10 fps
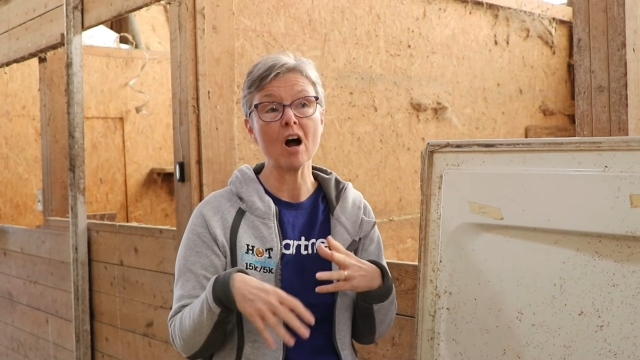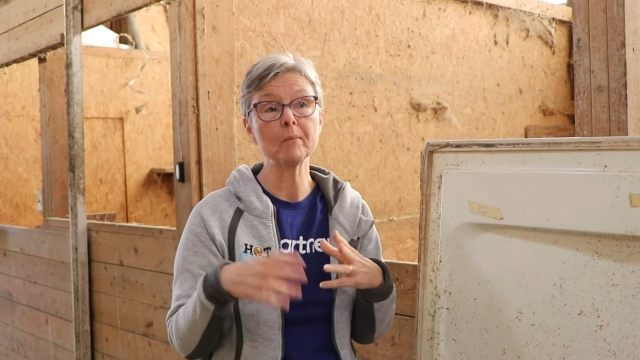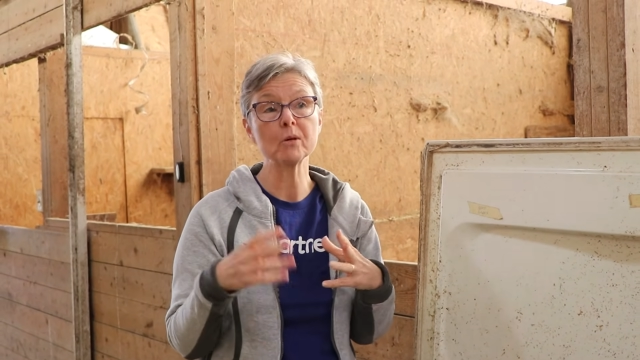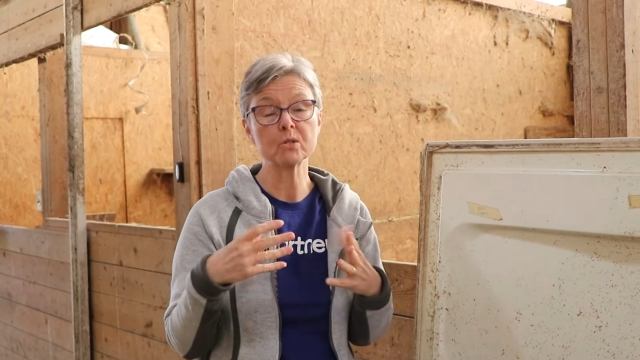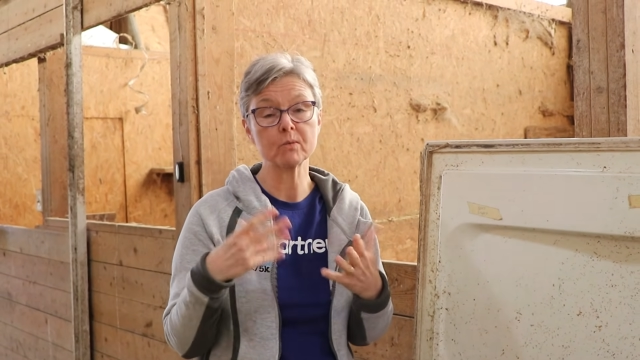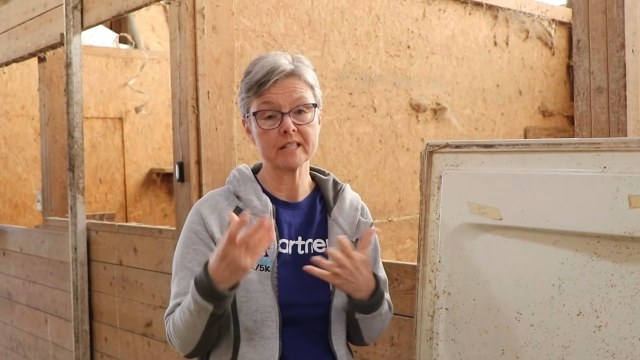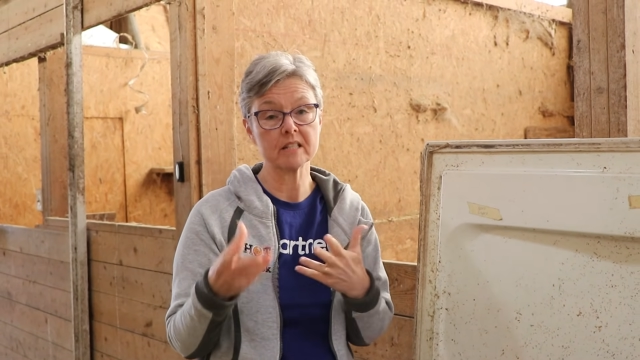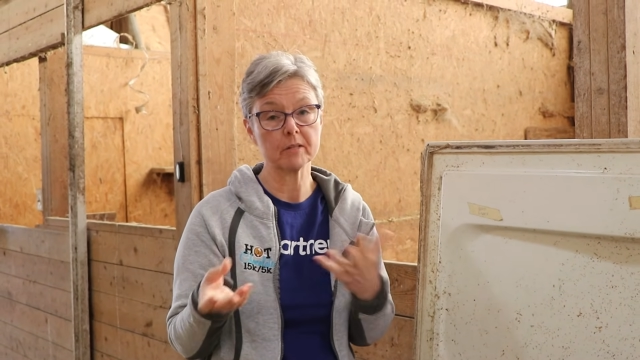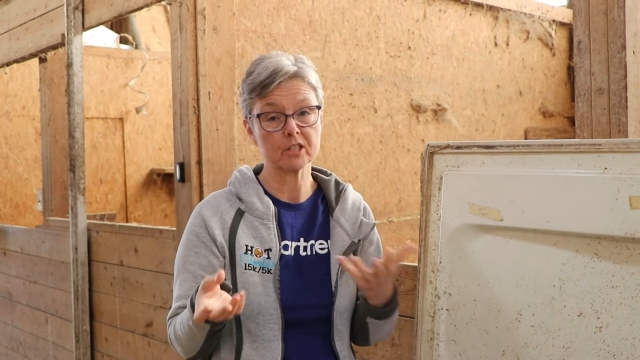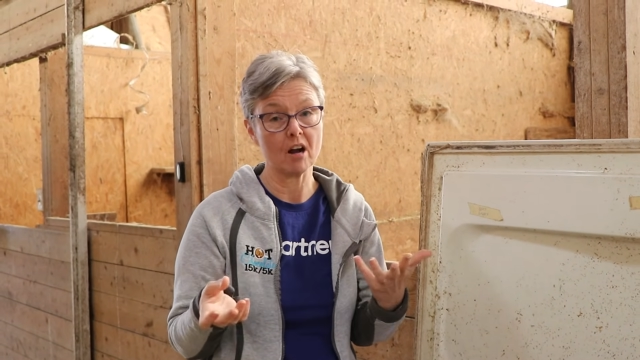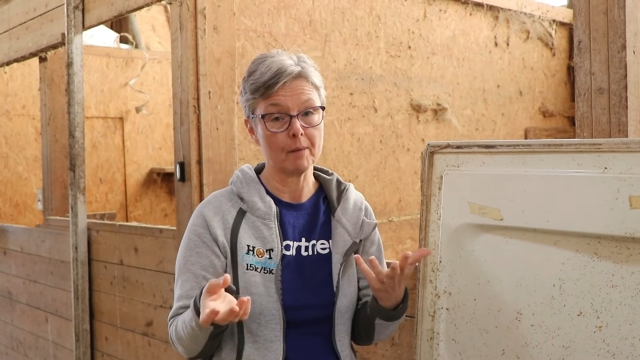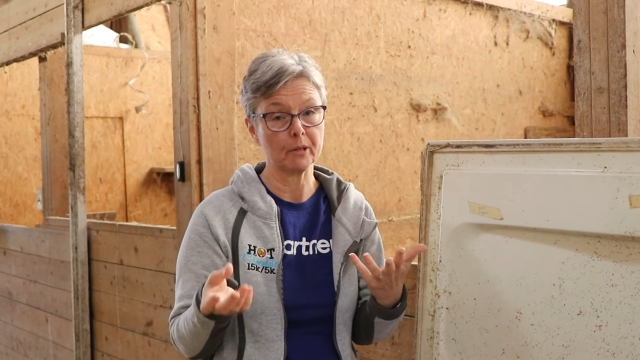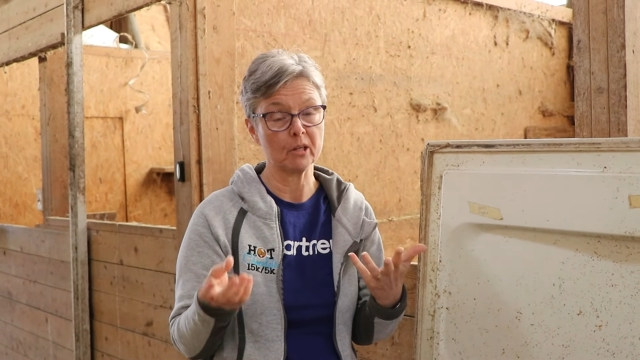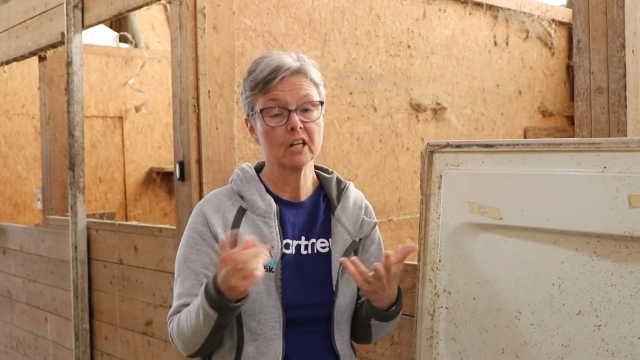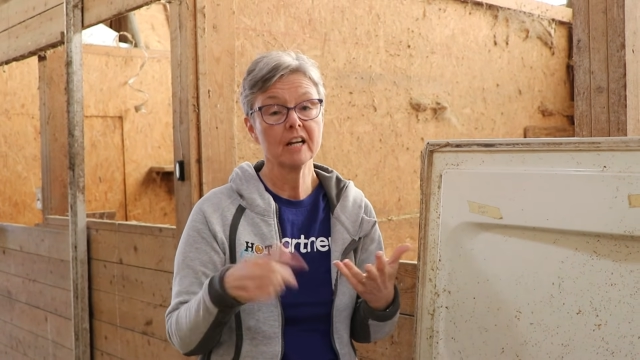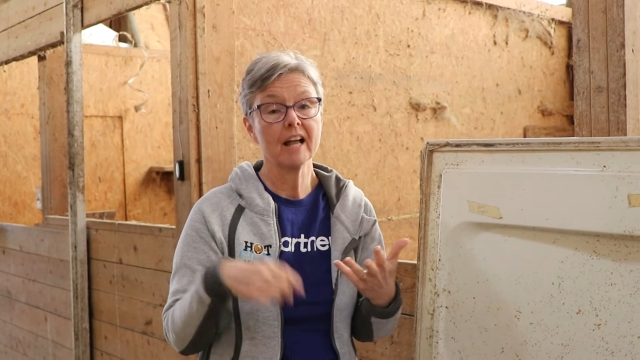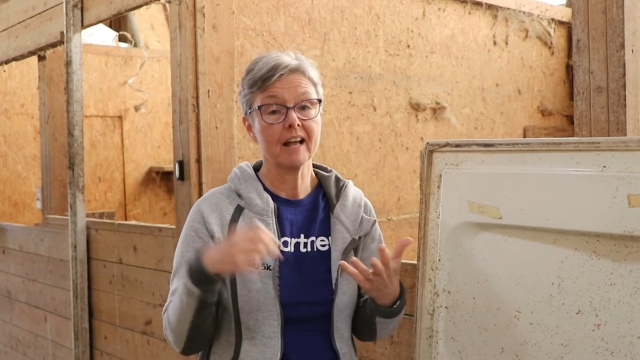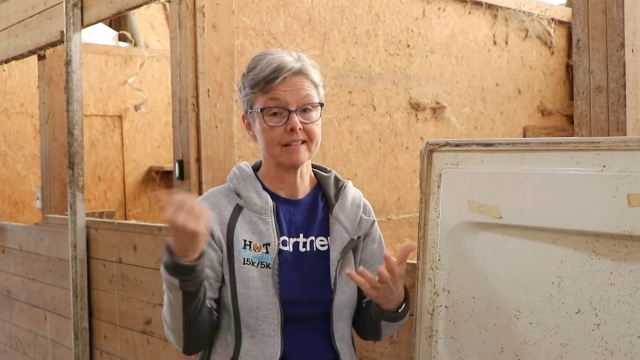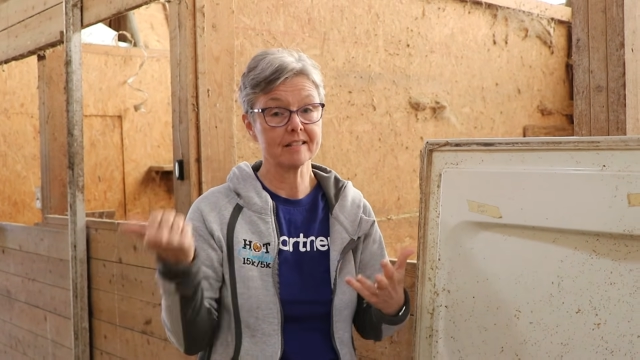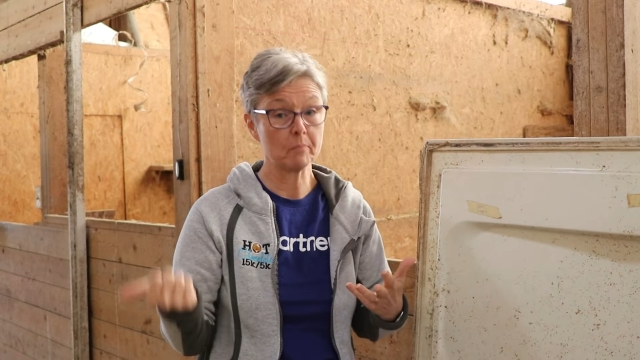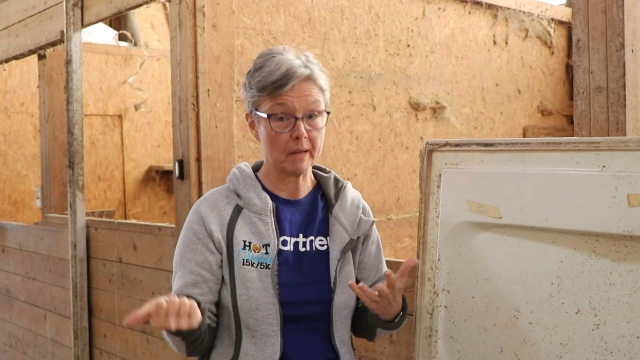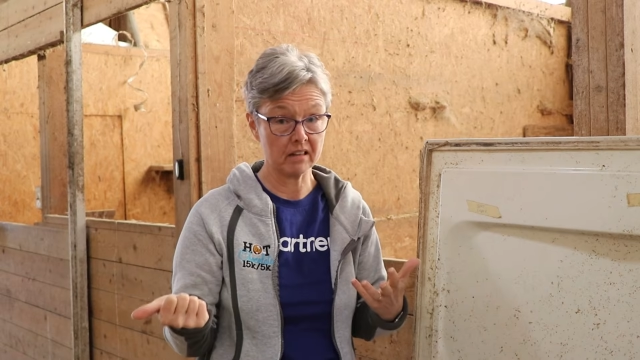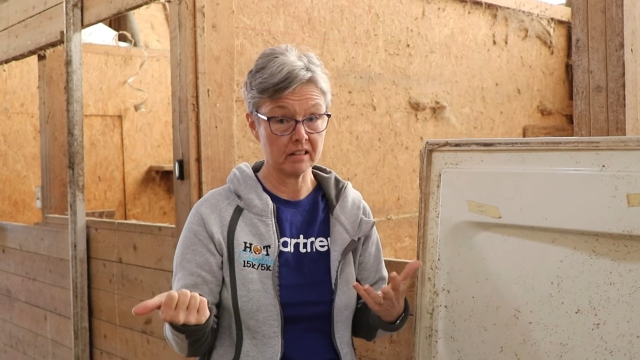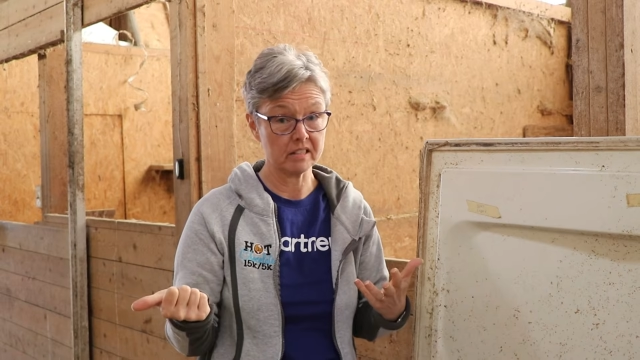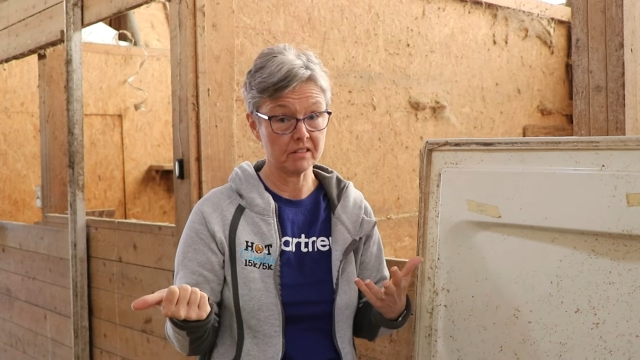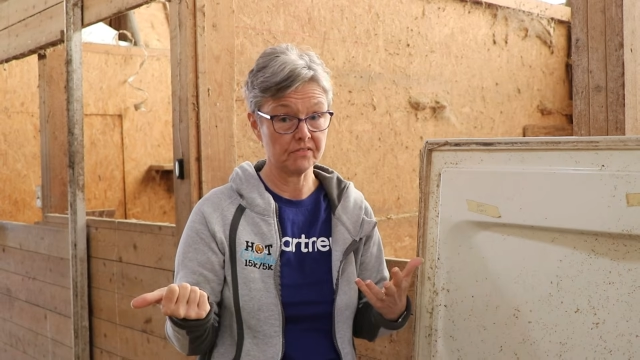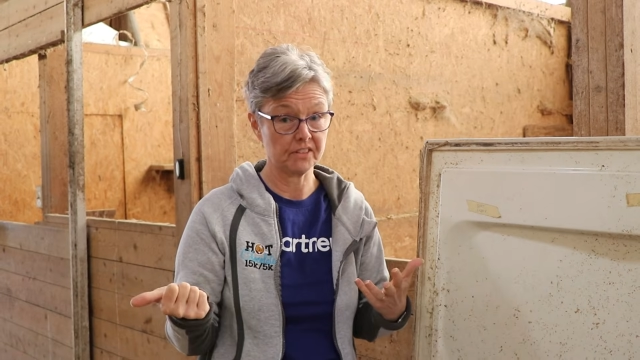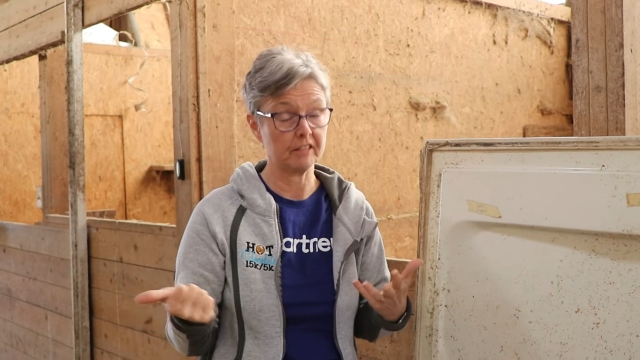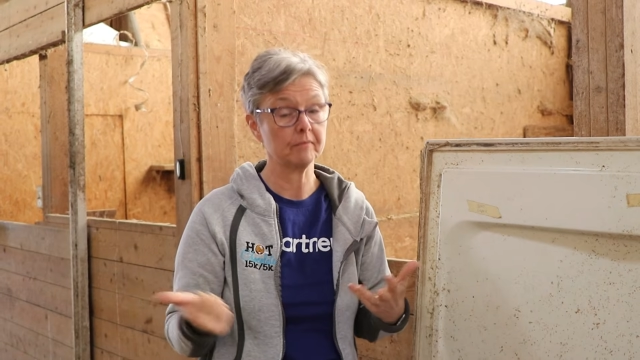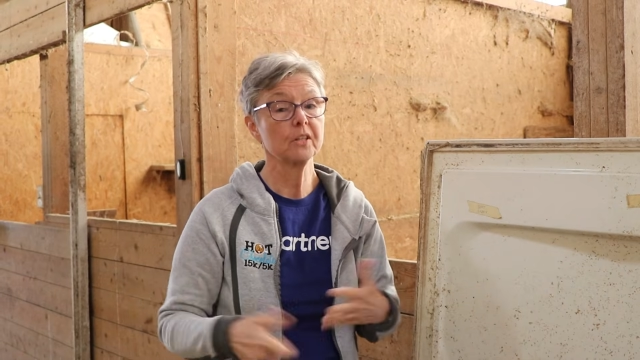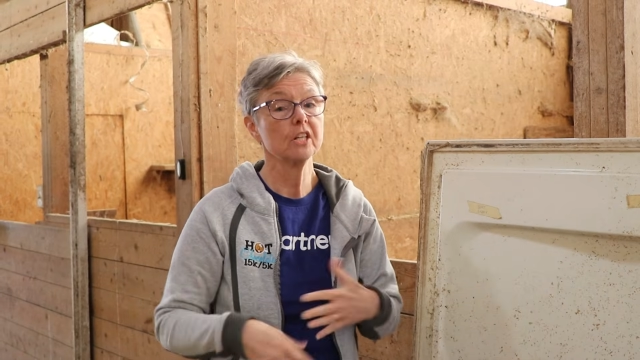almost twice as much copper as the pelleted feed.